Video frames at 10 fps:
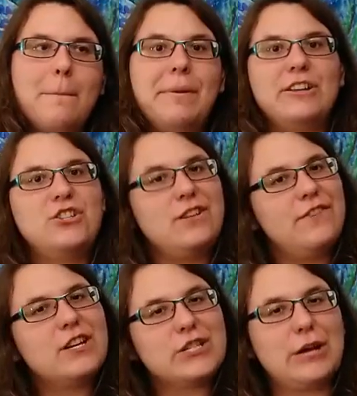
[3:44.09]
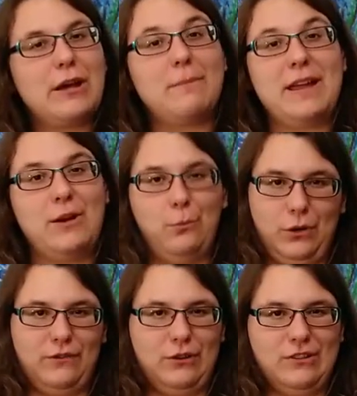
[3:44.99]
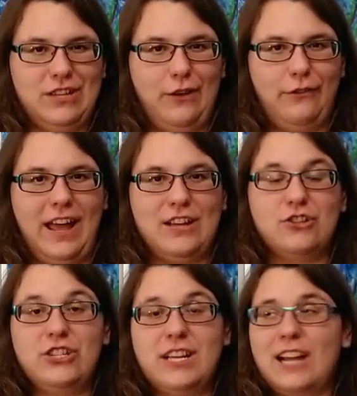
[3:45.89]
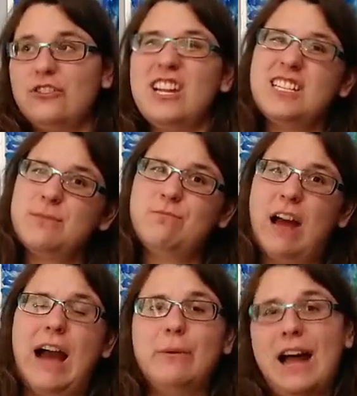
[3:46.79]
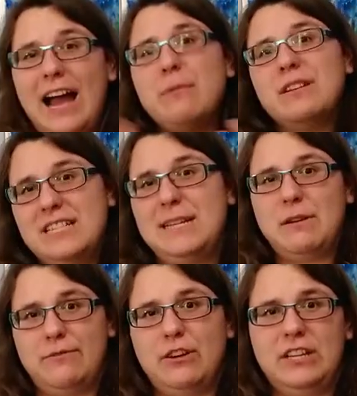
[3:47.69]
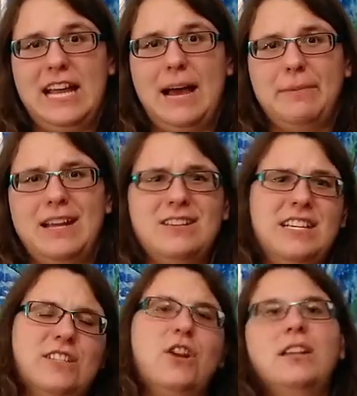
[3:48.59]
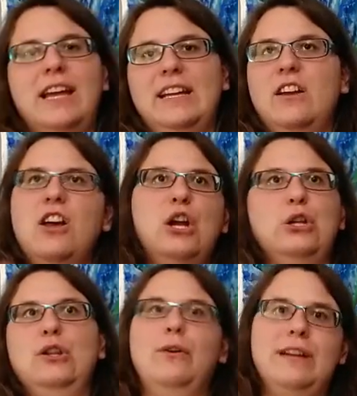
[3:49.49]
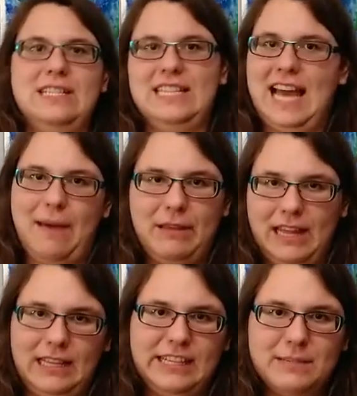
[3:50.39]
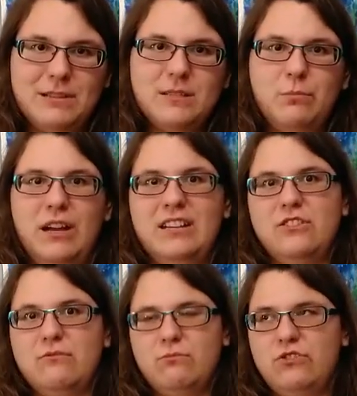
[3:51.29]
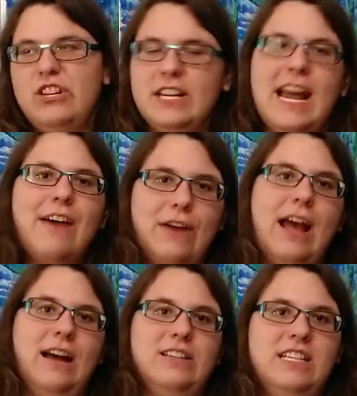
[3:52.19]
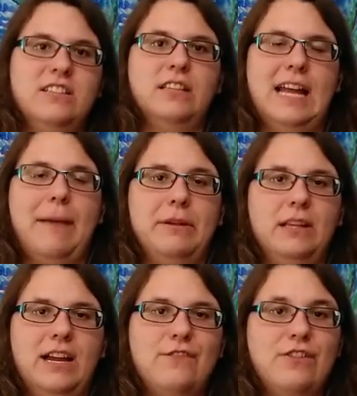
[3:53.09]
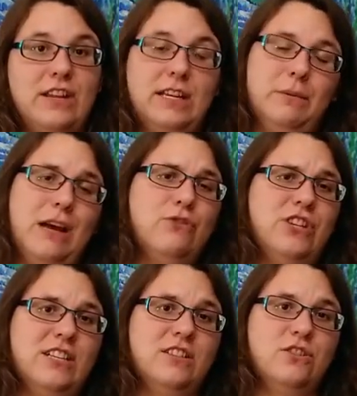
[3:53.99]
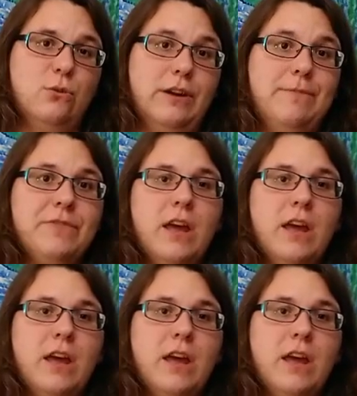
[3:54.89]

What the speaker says: but she figures out how to make it work for herself, and she actually has I would deem a fairly happy ending. It's not like gloriously happy like Elizabeth's, but she can have a decently happy life, I think, with how she ends the story.